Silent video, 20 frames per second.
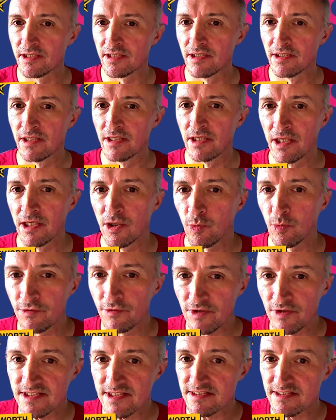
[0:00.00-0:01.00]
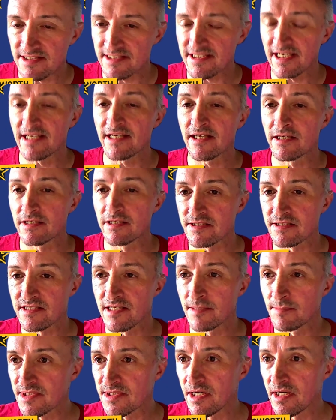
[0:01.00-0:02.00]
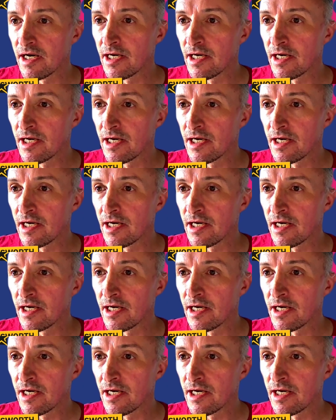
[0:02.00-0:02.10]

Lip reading: one of the reasons it's taken us some time